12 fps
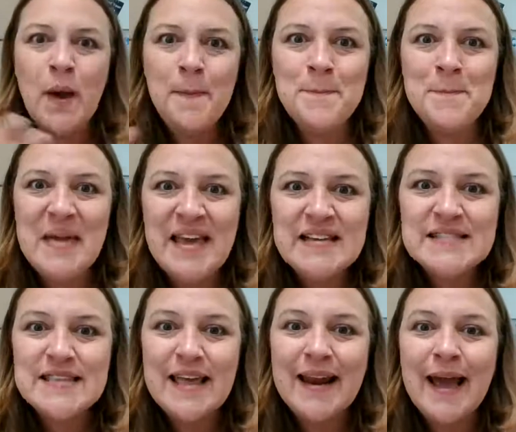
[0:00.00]
What
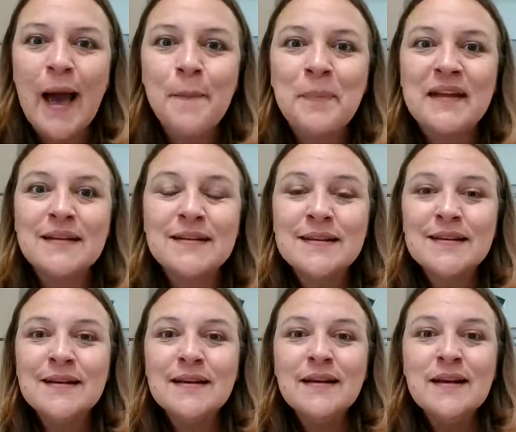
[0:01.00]
makes that happen? I
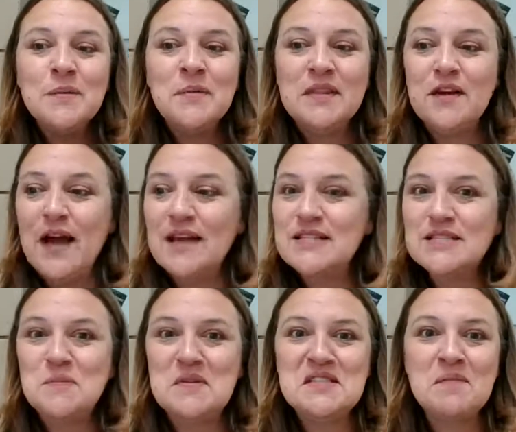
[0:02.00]
mean, there has
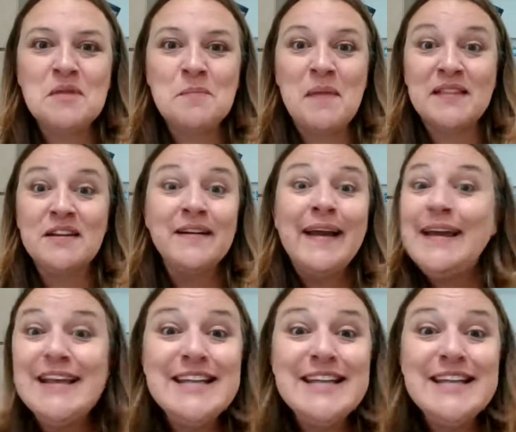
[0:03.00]
to be something back there.